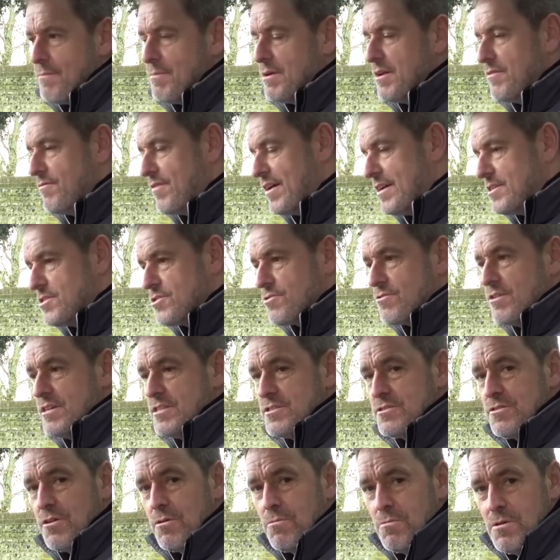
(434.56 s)
But if that
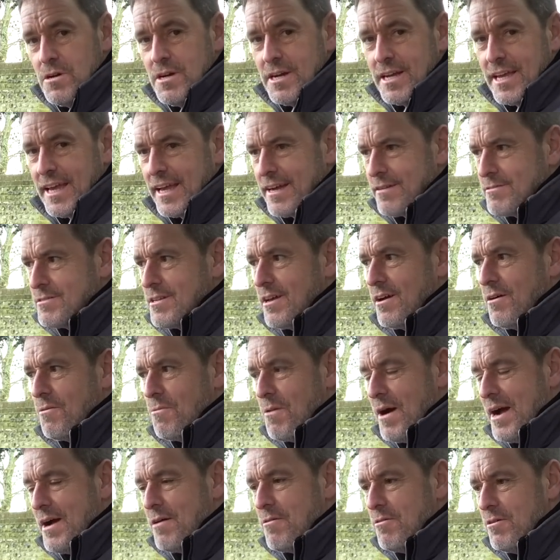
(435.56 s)
screen's not working, I was like,
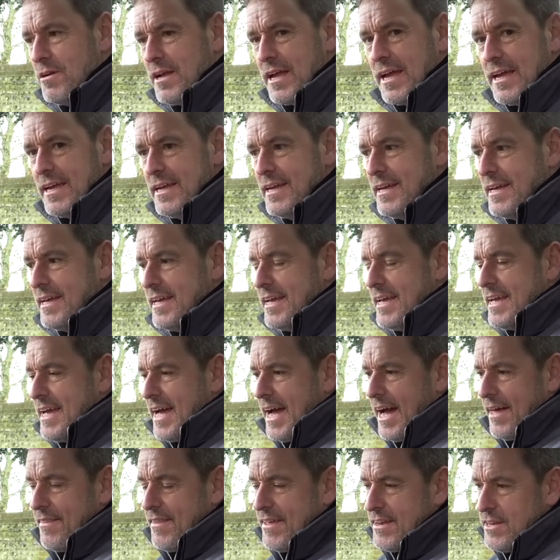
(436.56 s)
wow, okay.
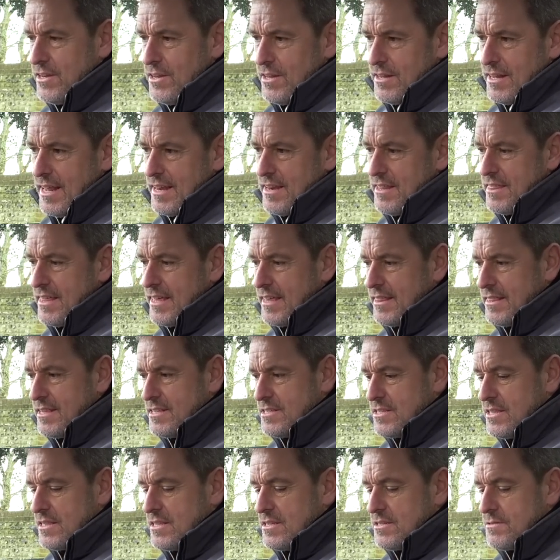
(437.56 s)
And then you think
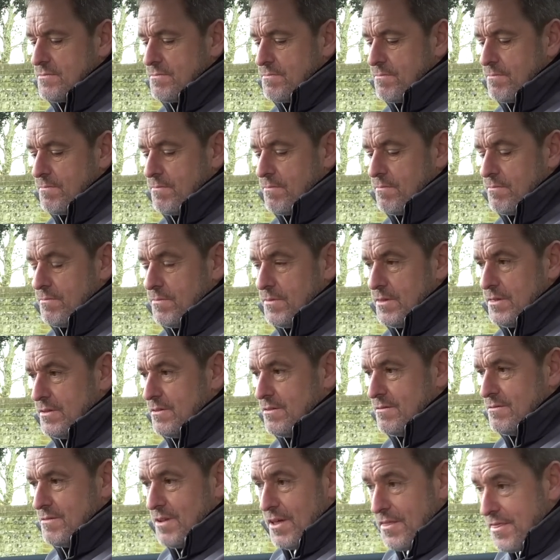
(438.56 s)
there's
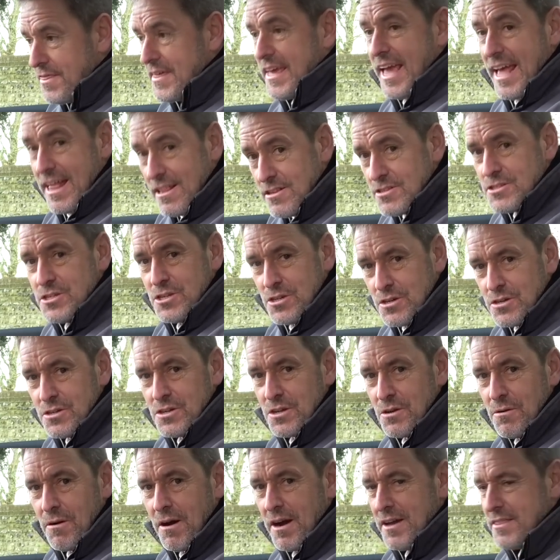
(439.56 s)
nothing else you can
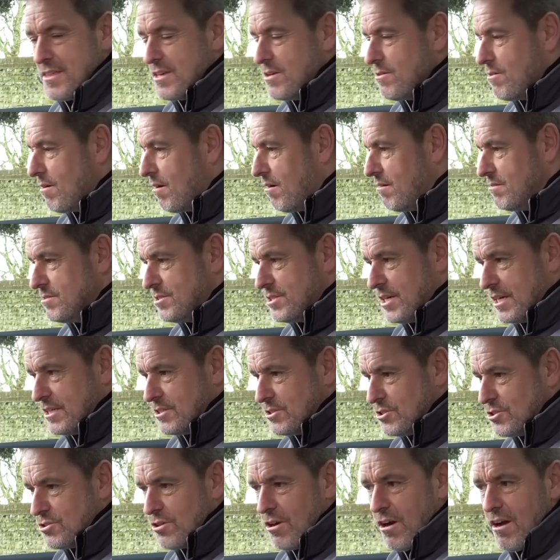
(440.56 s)
do either. You can't
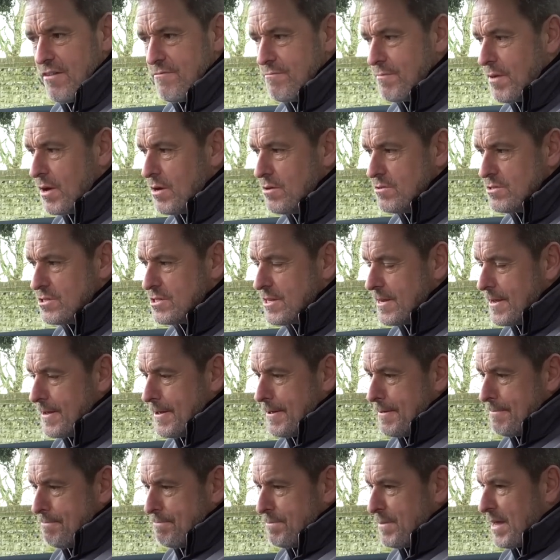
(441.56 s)
change drive modes,
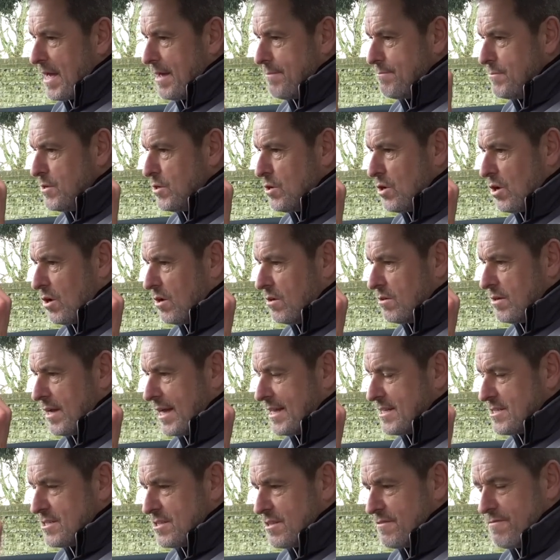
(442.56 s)
you can't
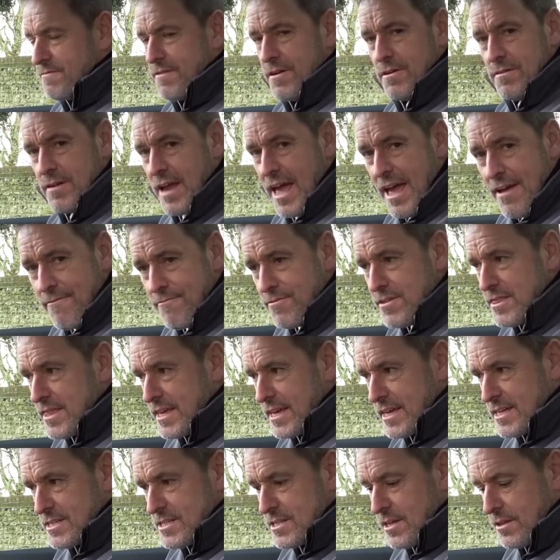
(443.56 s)
answer the phone,
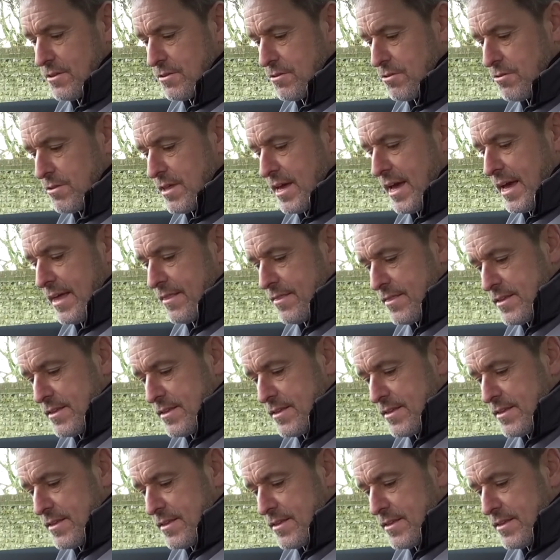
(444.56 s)
everything is done through there.